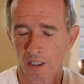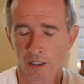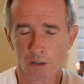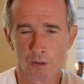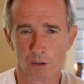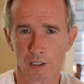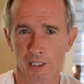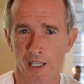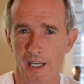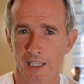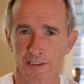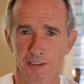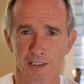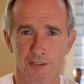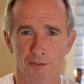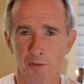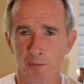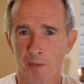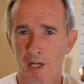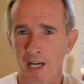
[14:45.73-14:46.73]
or less
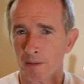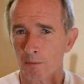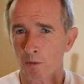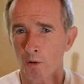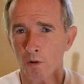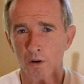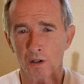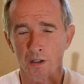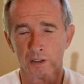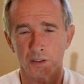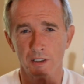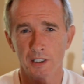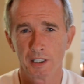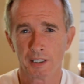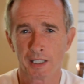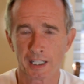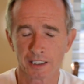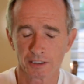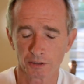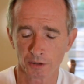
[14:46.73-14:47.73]
if you're buying more,
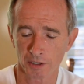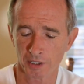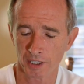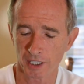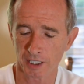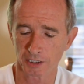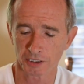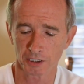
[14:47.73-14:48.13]
and that sort of thing.